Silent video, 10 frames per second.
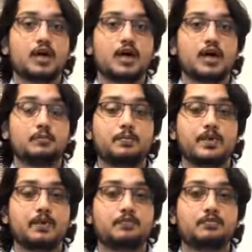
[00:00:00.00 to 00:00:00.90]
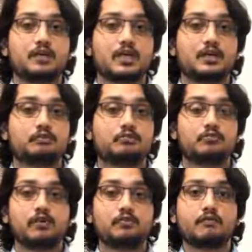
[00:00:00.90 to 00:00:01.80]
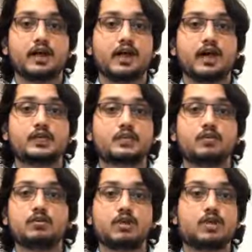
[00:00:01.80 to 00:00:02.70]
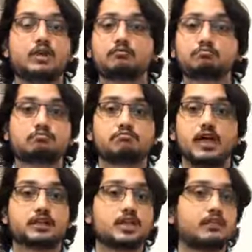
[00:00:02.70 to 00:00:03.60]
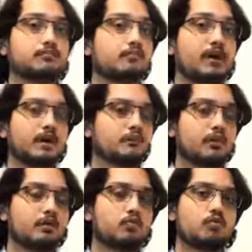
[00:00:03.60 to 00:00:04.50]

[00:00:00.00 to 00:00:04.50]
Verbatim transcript: uh, bear uh, when when i ask you ki acha why, why,